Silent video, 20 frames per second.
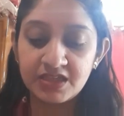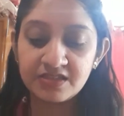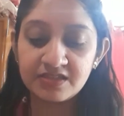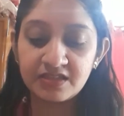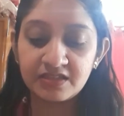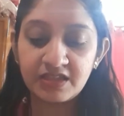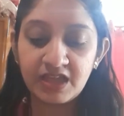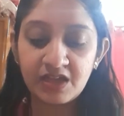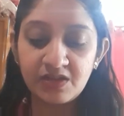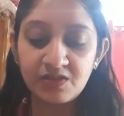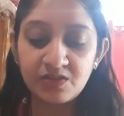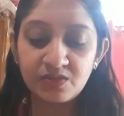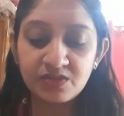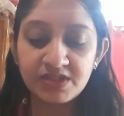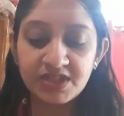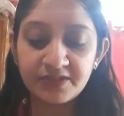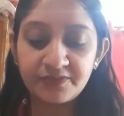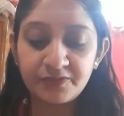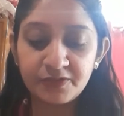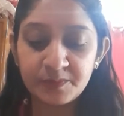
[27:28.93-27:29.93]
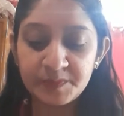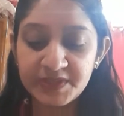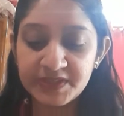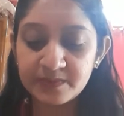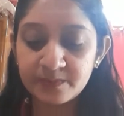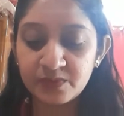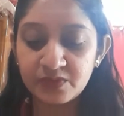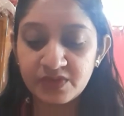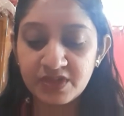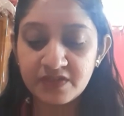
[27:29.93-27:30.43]
Sadao looked up from
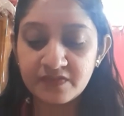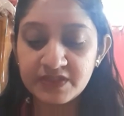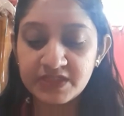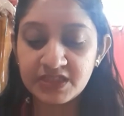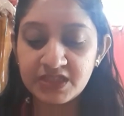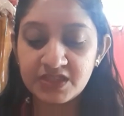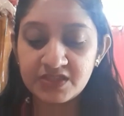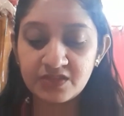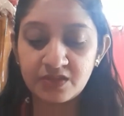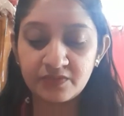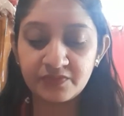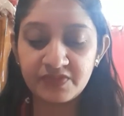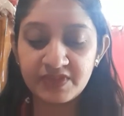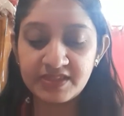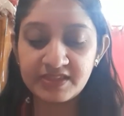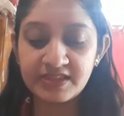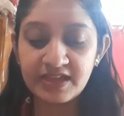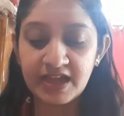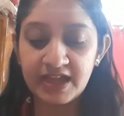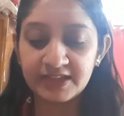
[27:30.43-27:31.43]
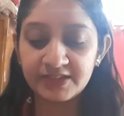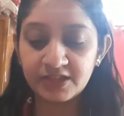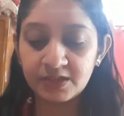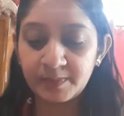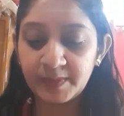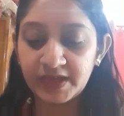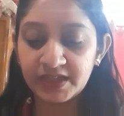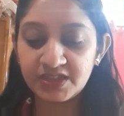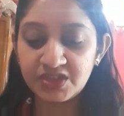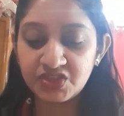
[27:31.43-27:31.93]
his book. He was in his office, the
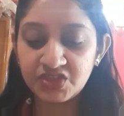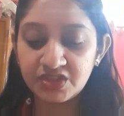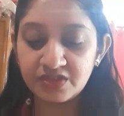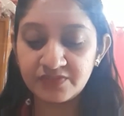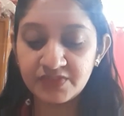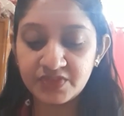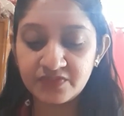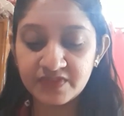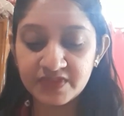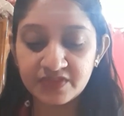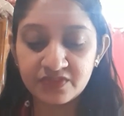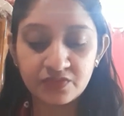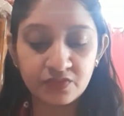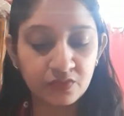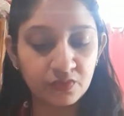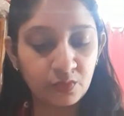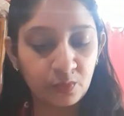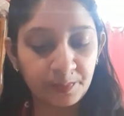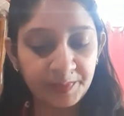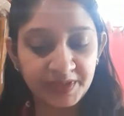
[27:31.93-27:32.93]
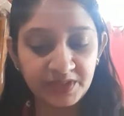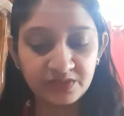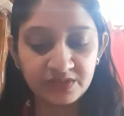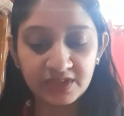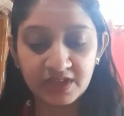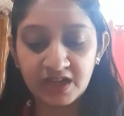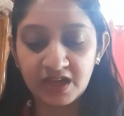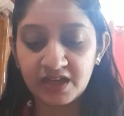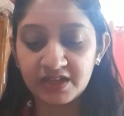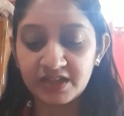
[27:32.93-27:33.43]
other partition which was thrown open to
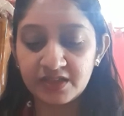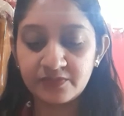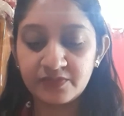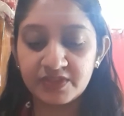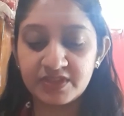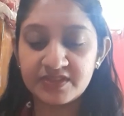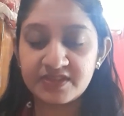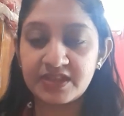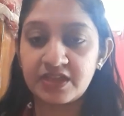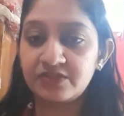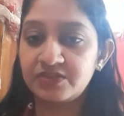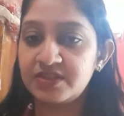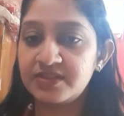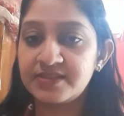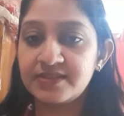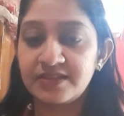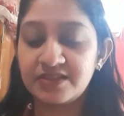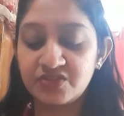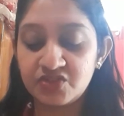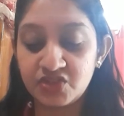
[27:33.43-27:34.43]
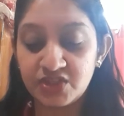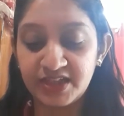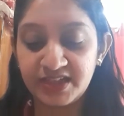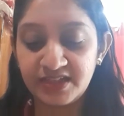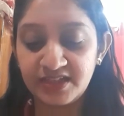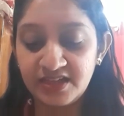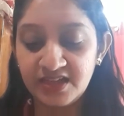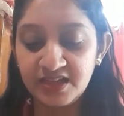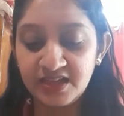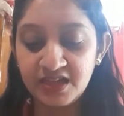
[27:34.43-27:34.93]
the garden for the southern
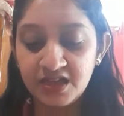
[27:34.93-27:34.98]
sunshine.